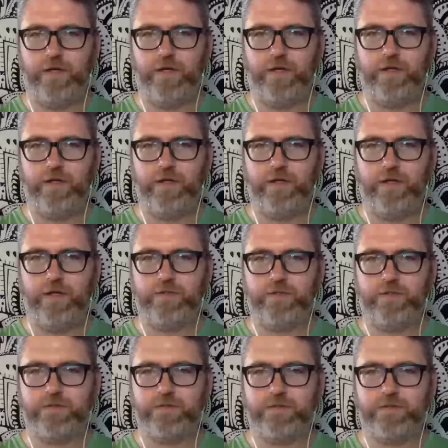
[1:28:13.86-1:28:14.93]
I
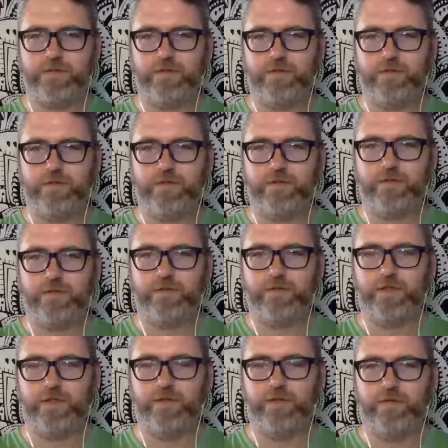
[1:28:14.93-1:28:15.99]
just cannot
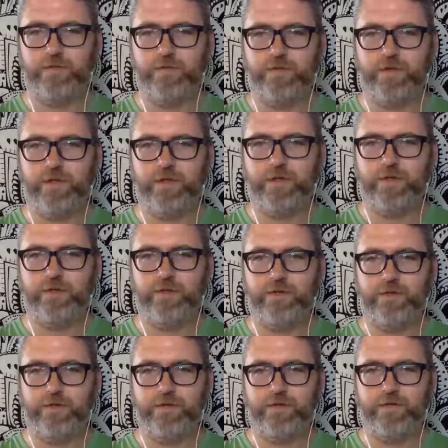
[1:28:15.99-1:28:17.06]
see you right now.
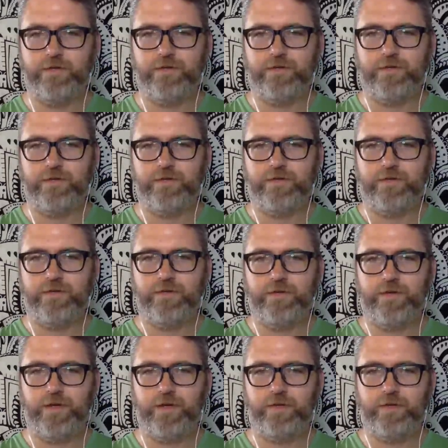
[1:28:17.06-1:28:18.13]

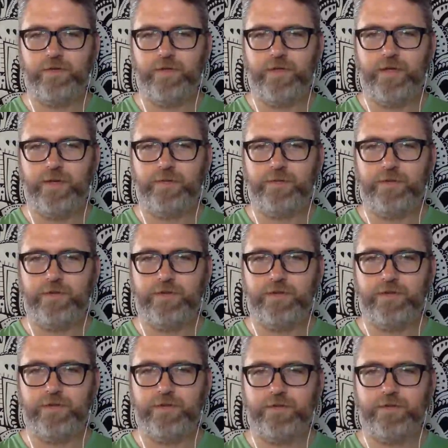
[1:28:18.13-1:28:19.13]
I don't know what happened.